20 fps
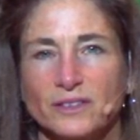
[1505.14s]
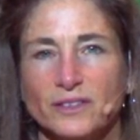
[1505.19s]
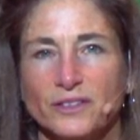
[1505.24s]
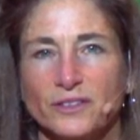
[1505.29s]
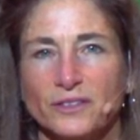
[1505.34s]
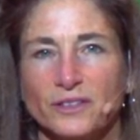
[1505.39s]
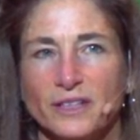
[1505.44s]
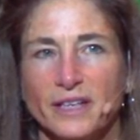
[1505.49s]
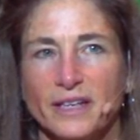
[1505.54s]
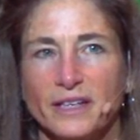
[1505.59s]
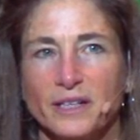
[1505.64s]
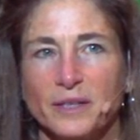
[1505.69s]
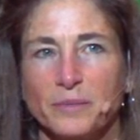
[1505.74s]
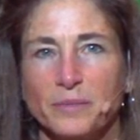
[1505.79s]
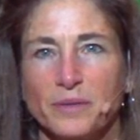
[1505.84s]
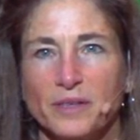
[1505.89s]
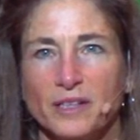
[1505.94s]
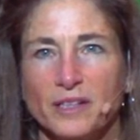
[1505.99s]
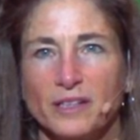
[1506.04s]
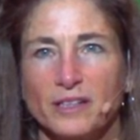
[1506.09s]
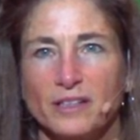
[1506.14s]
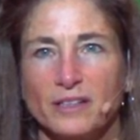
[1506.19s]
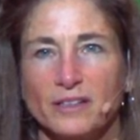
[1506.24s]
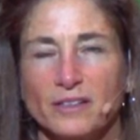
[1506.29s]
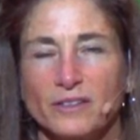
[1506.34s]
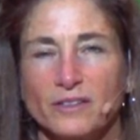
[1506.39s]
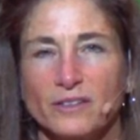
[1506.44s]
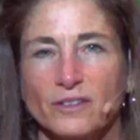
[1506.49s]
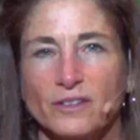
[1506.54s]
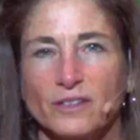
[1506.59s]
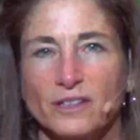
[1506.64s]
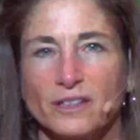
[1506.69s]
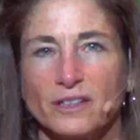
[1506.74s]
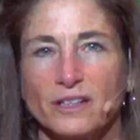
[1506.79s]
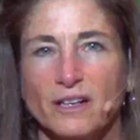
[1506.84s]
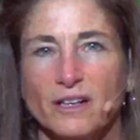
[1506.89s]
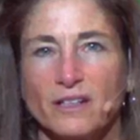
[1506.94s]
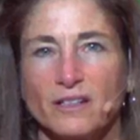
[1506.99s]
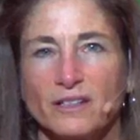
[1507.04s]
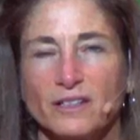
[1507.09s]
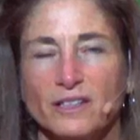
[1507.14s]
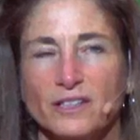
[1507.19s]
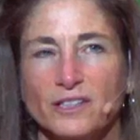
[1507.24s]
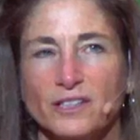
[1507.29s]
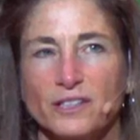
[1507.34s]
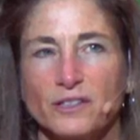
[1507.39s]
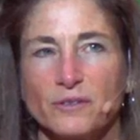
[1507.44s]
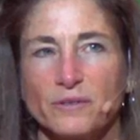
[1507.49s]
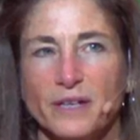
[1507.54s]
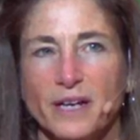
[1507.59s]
You're letting be. You're acknowledging the